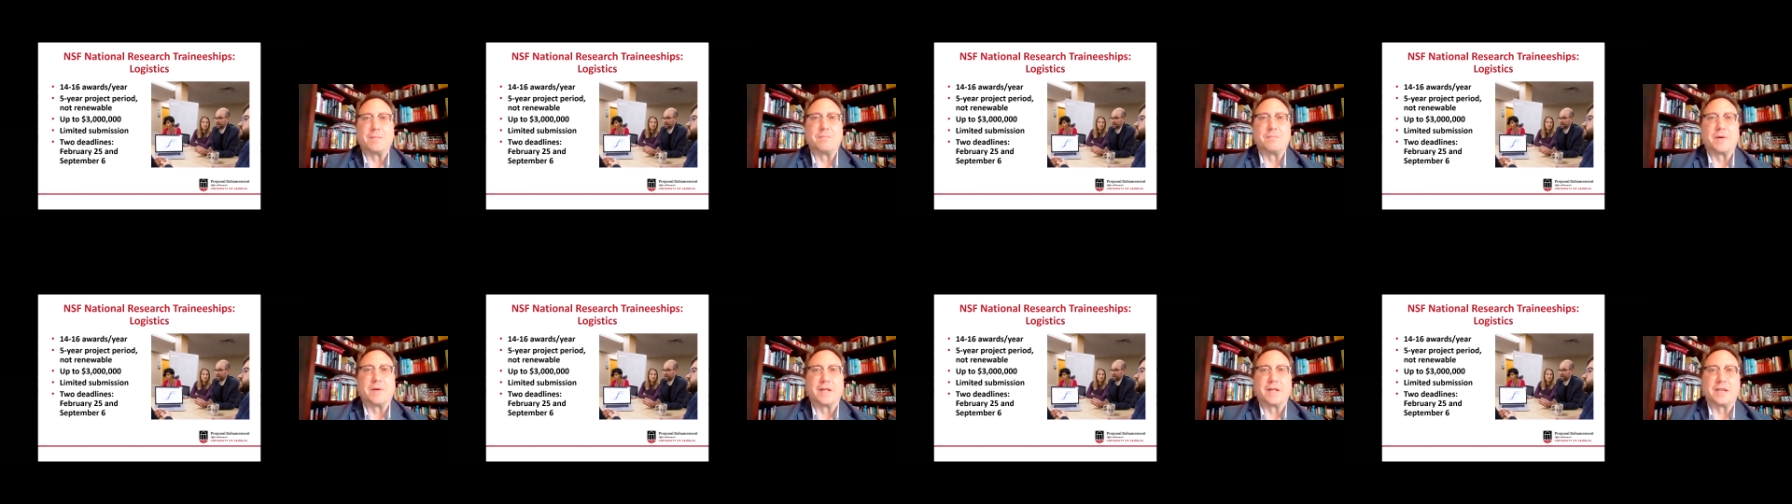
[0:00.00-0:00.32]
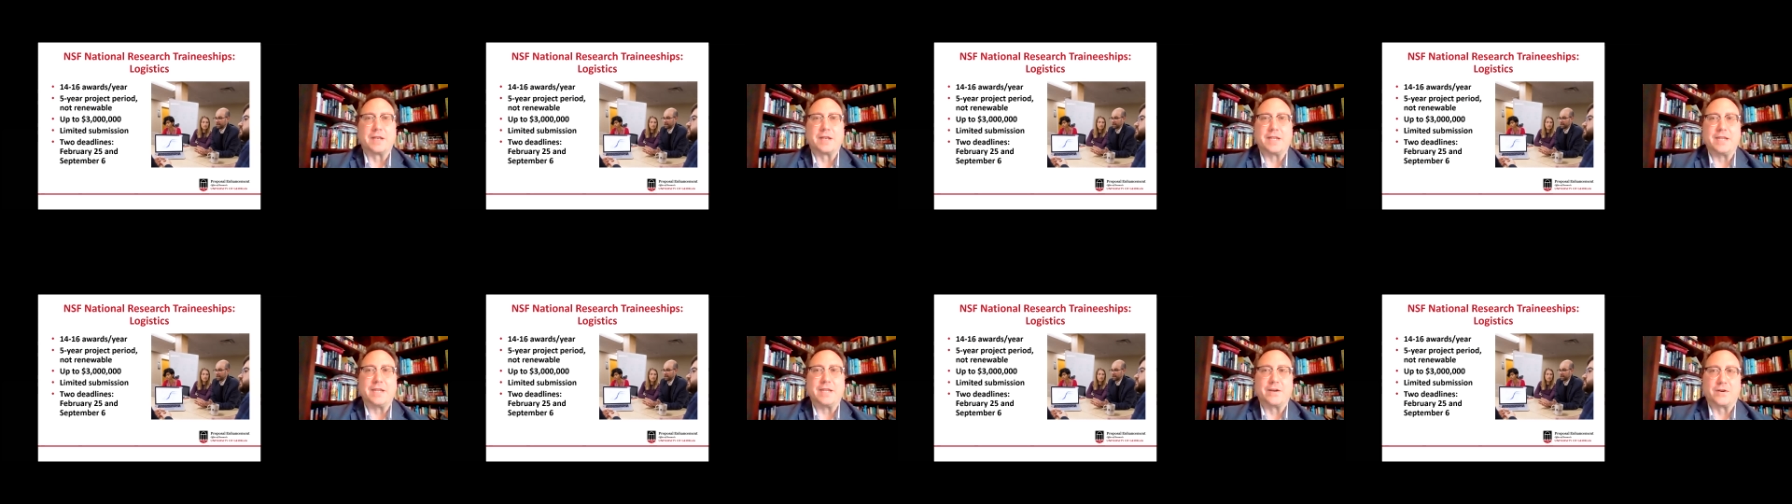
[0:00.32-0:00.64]

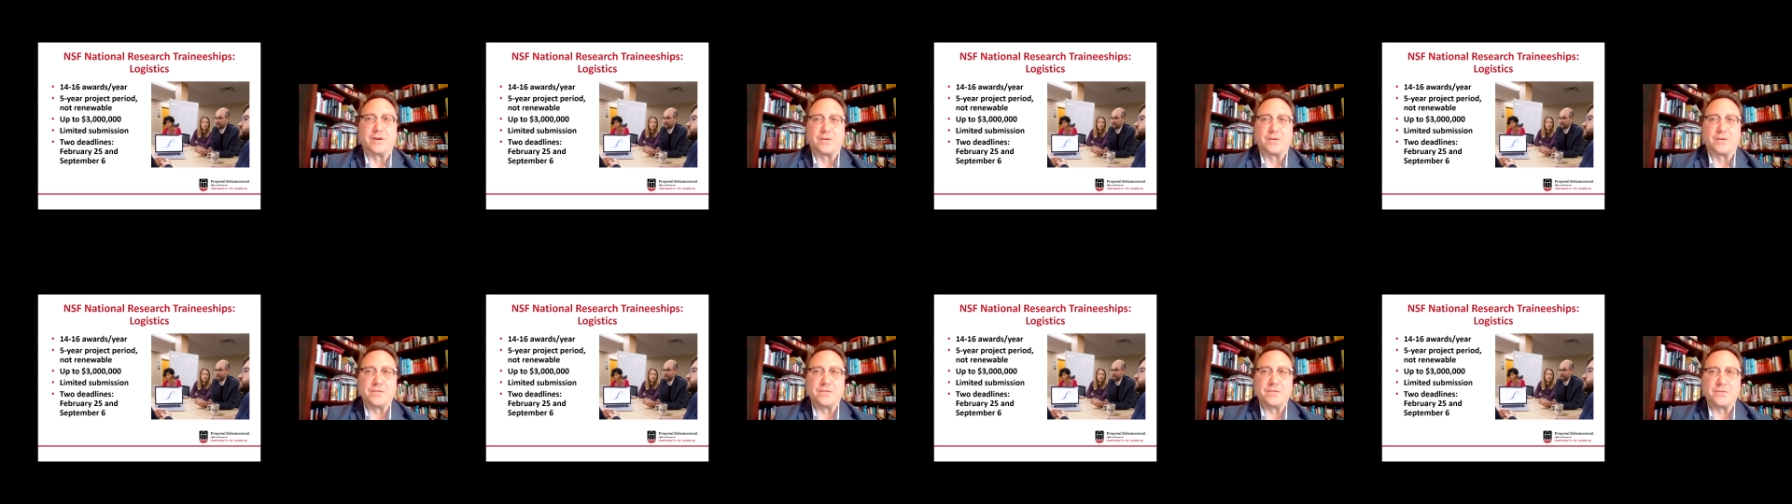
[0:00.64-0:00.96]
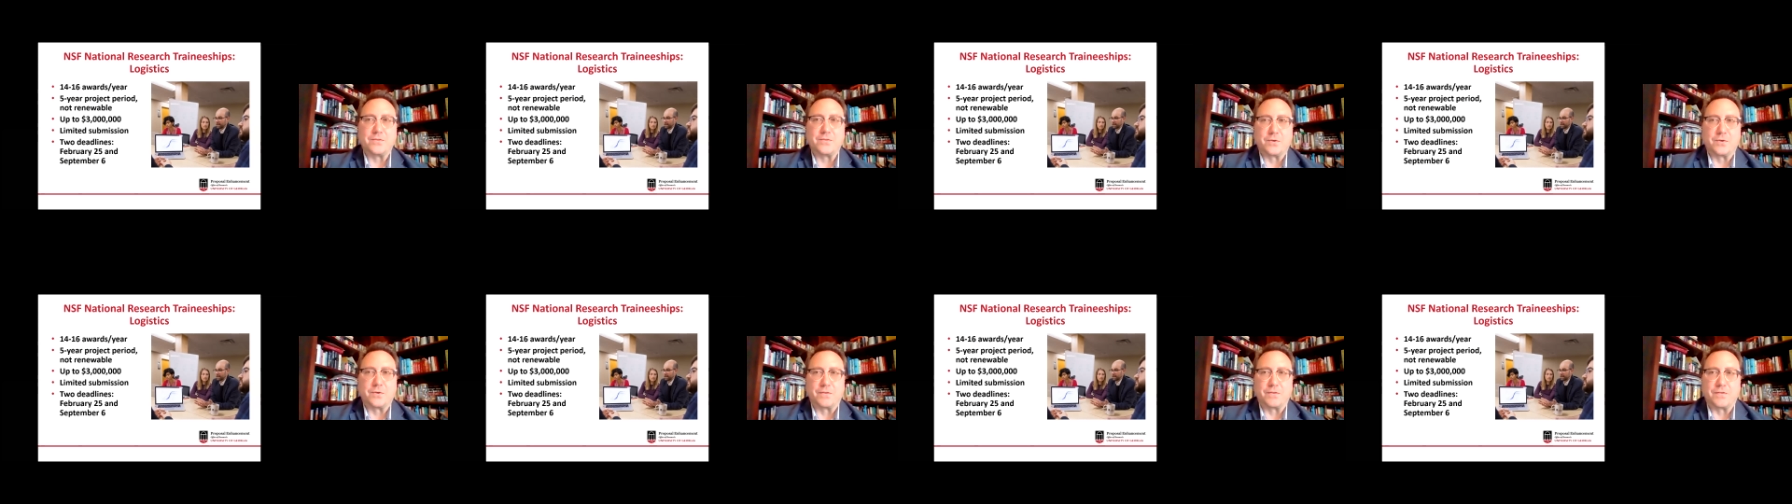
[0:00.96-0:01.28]
But here's
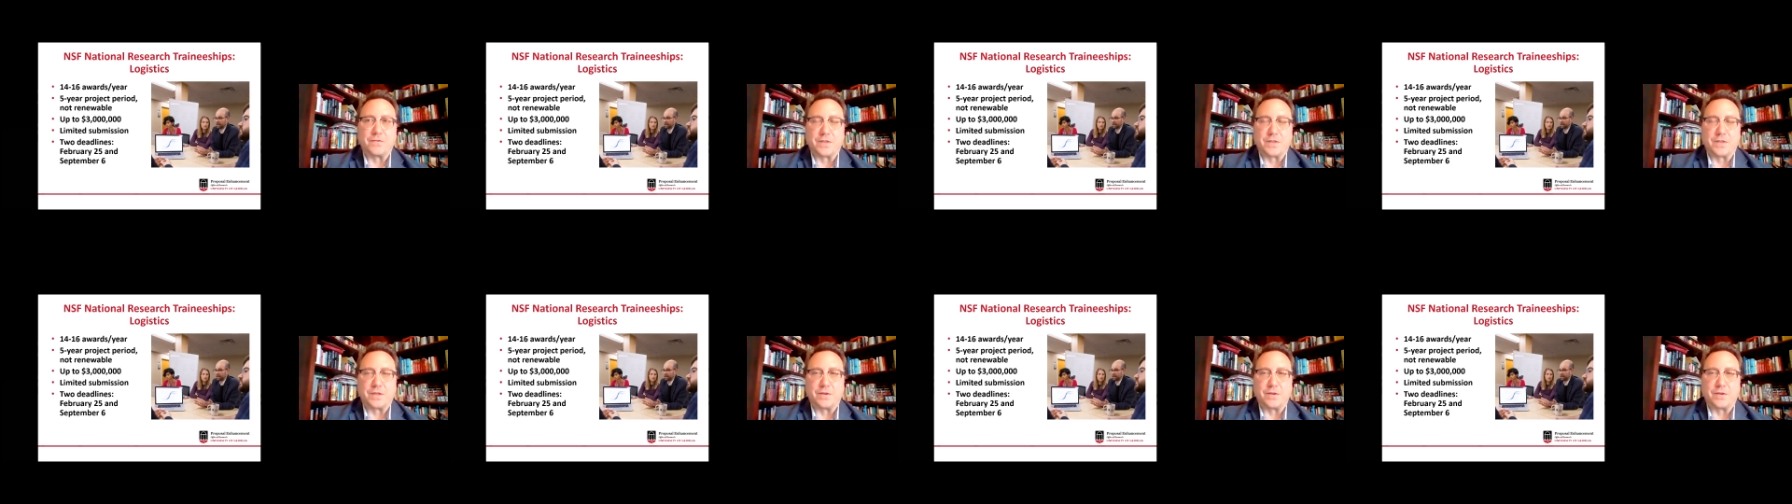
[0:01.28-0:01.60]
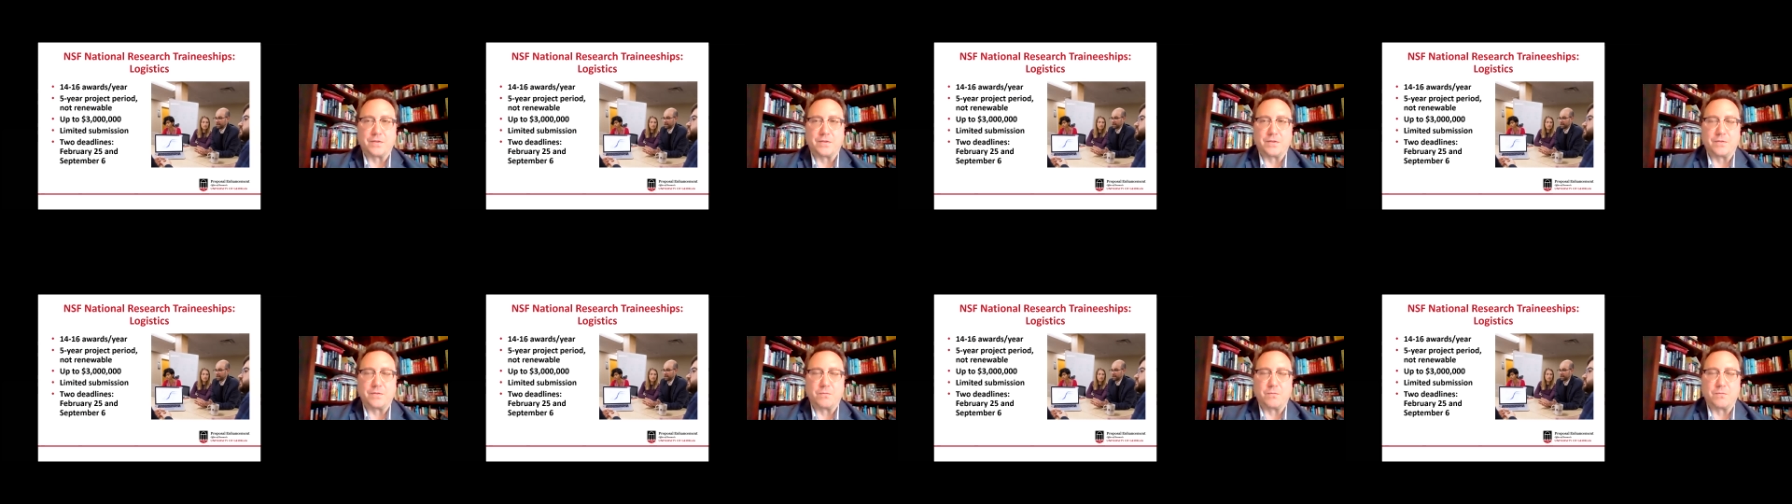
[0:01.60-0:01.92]
sort of
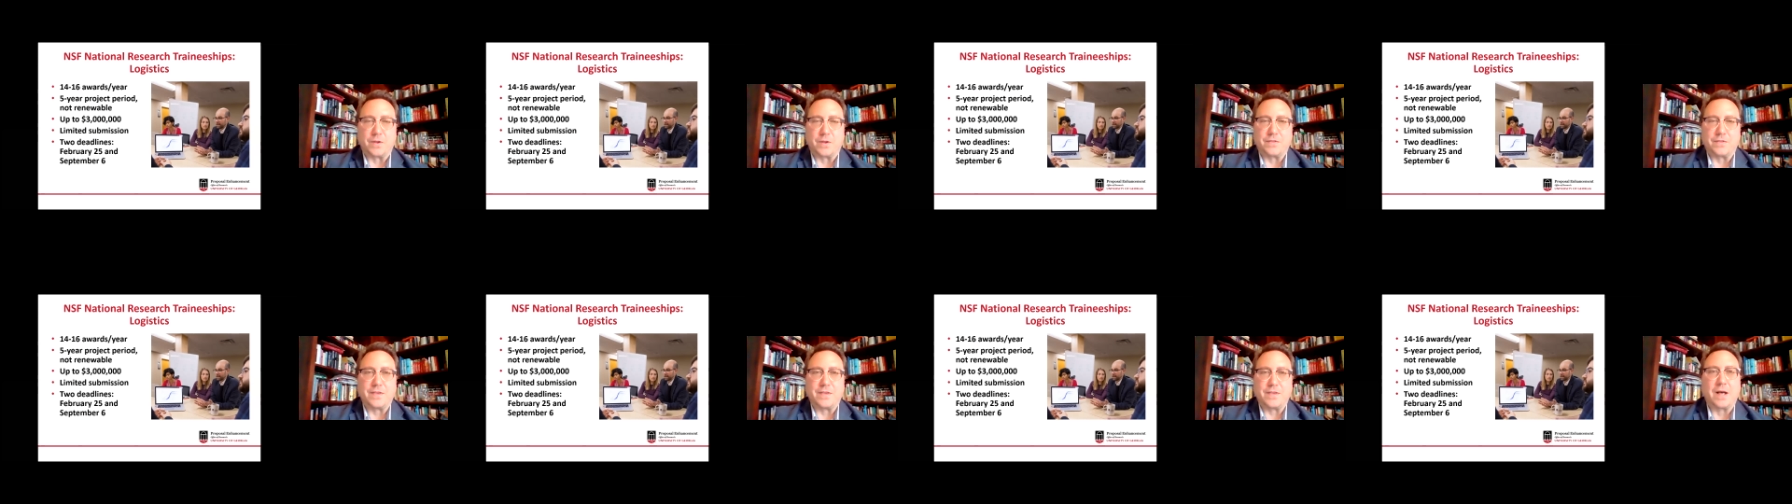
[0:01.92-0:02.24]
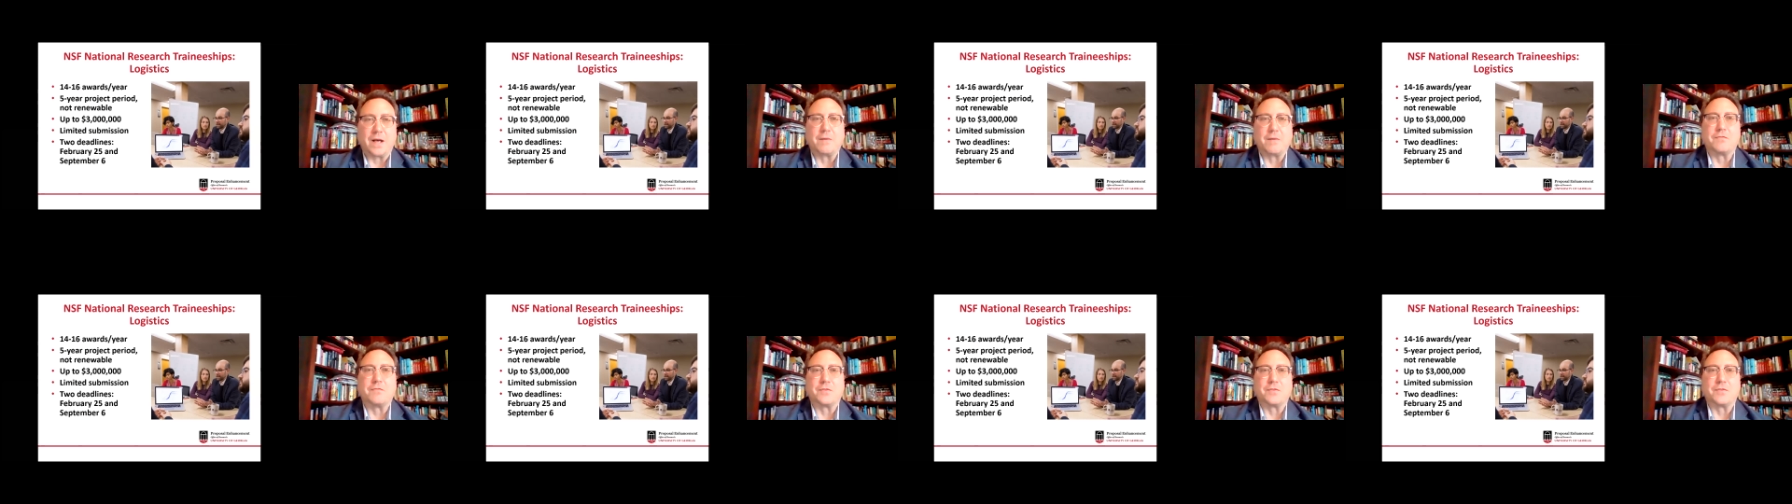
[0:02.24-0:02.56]
what's
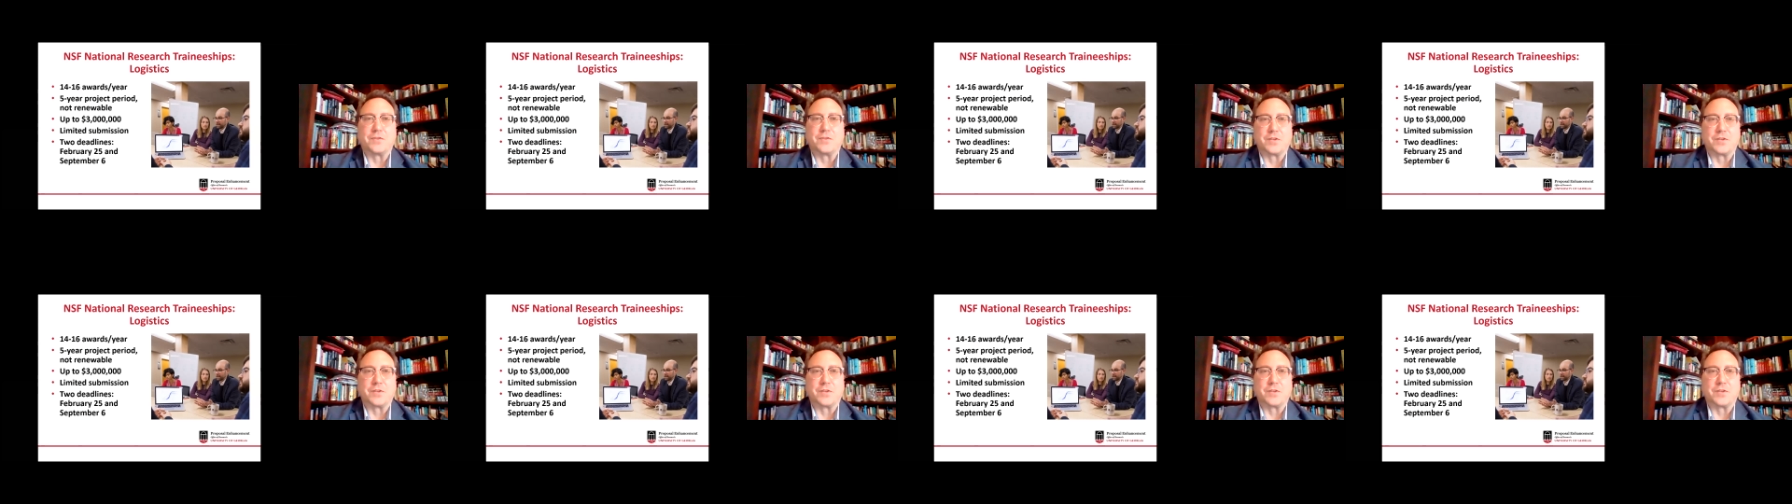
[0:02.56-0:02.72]
helpful